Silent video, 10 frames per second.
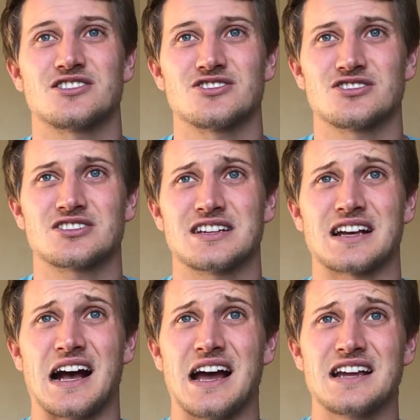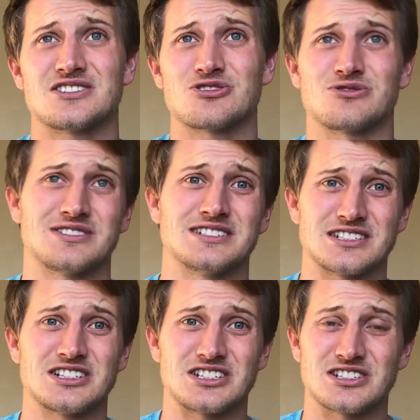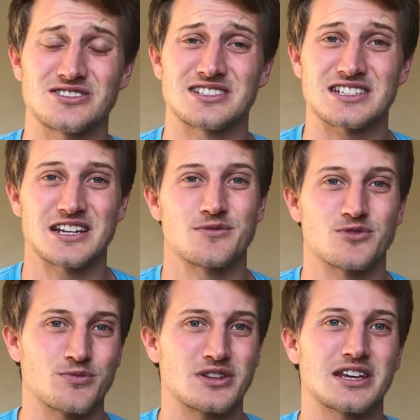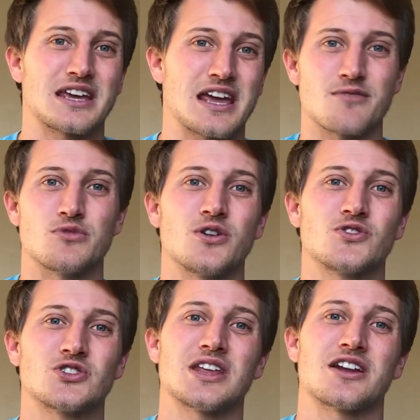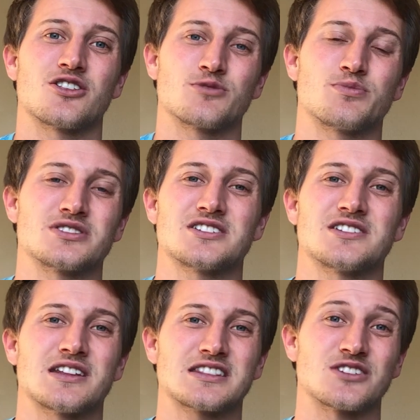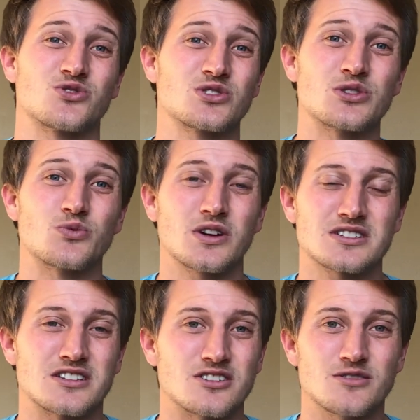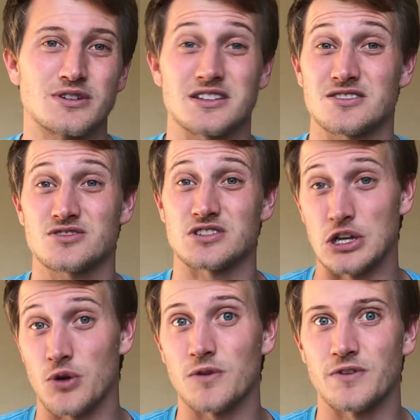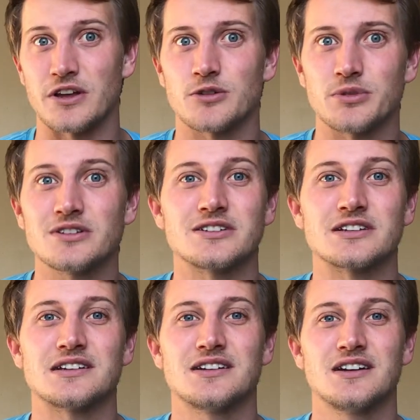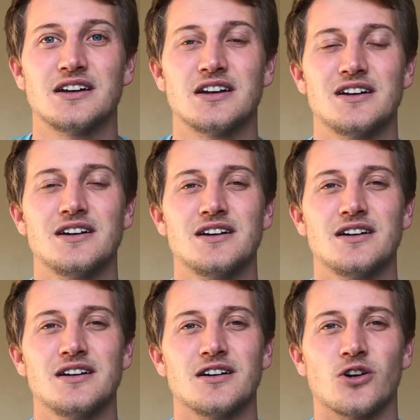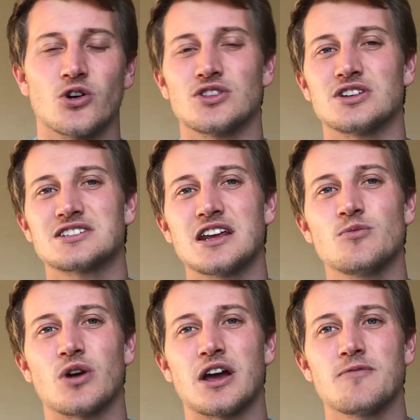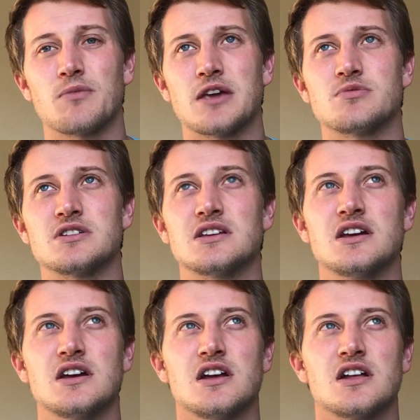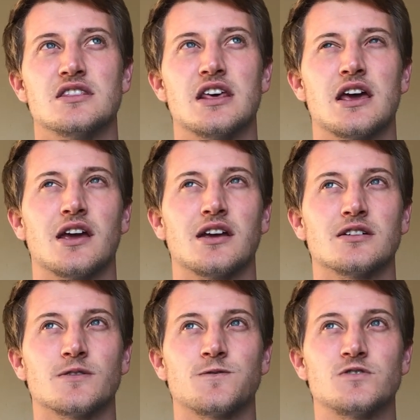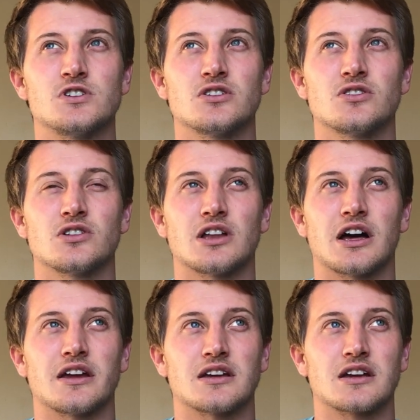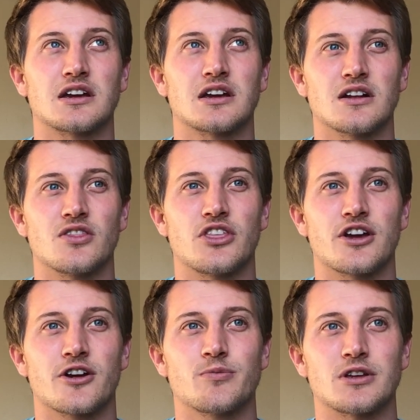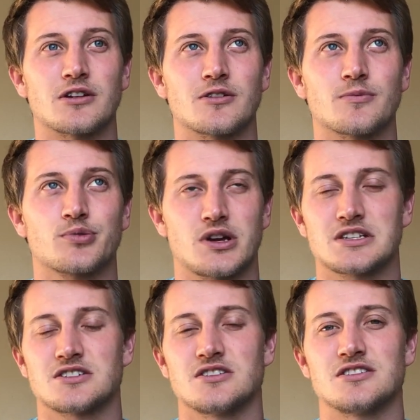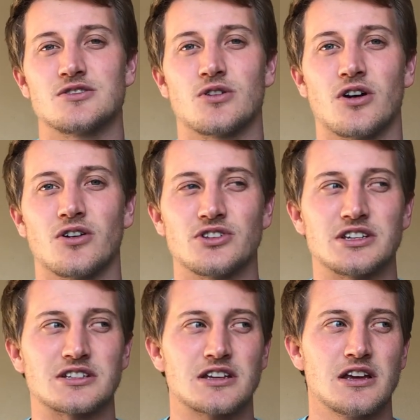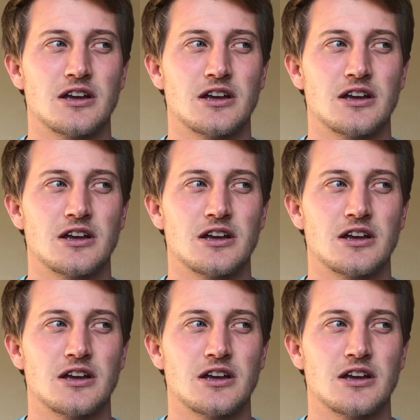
they're just like, I don't want to do this anymore, but they can't move to that other position that they really want to do because there's no availability. Or in the same way, maybe they feel like they're being pressed to do all this